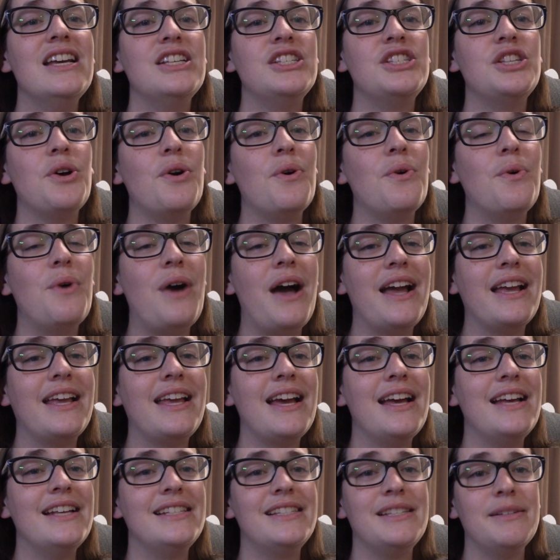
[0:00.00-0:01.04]
So I
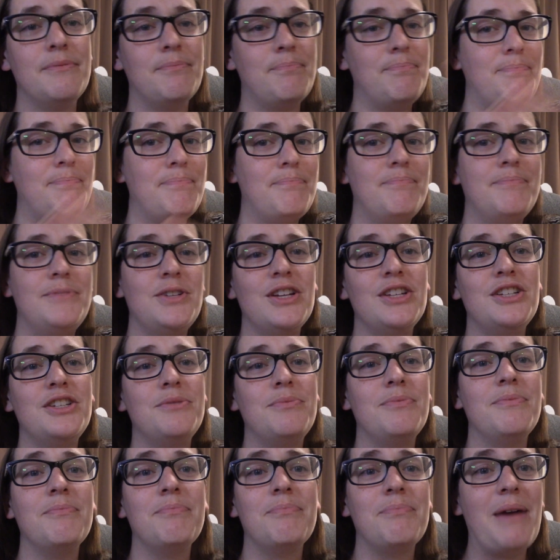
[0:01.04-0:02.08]
guess
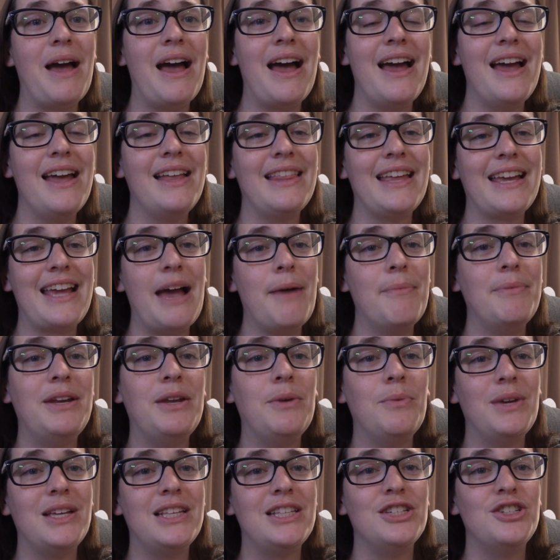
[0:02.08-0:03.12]
judging by like how many
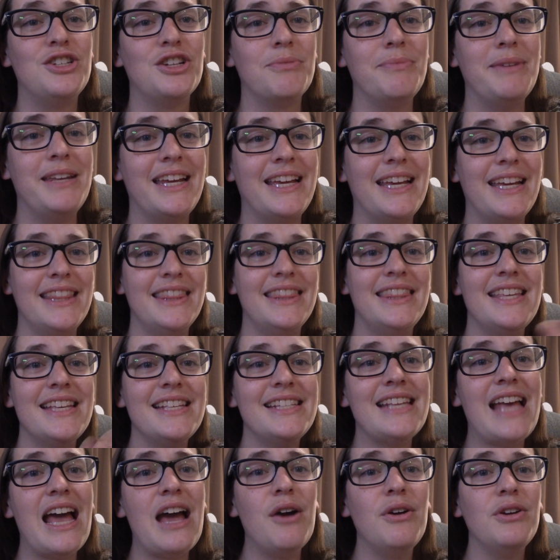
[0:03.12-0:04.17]
weeks it took me to get
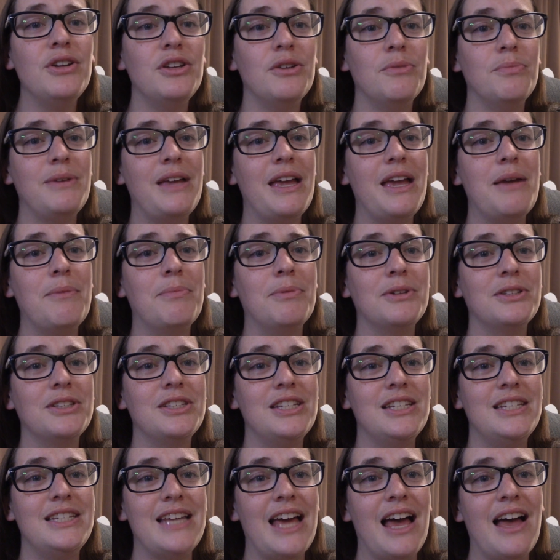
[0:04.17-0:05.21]
this out, you'll be able
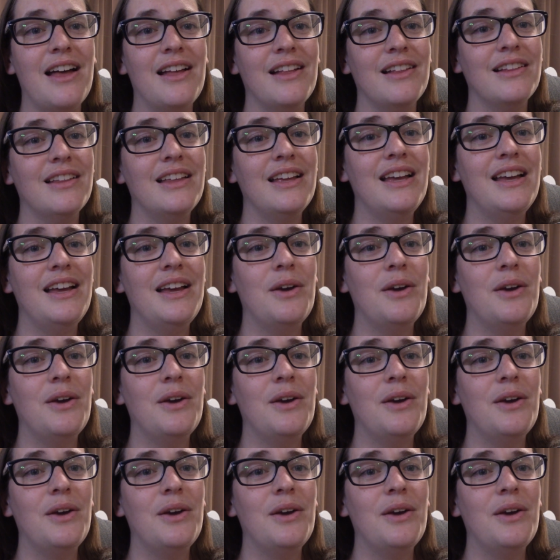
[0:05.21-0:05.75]
to tell